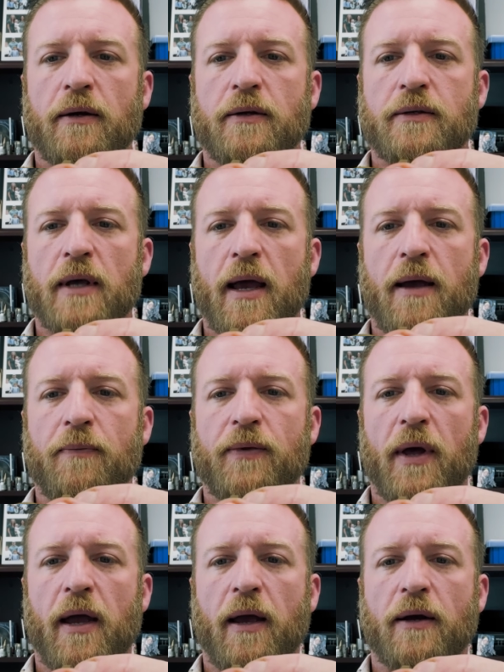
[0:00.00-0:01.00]
Same
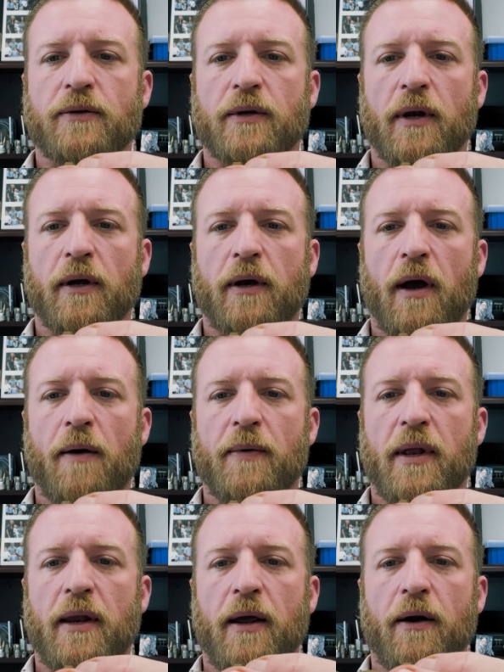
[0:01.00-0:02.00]
thing, it's gonna come
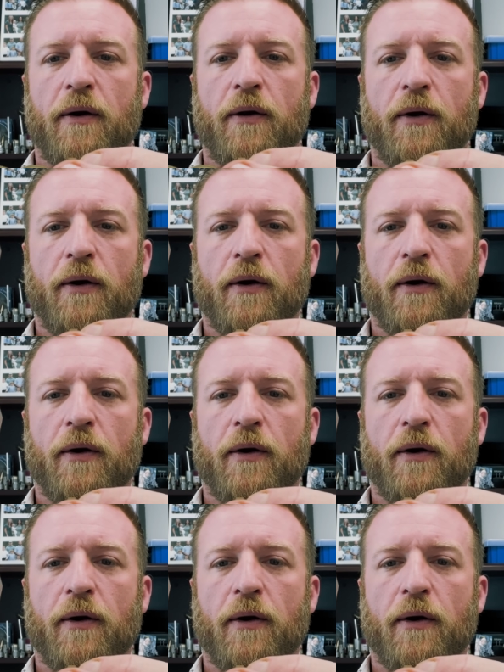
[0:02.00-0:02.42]
in here.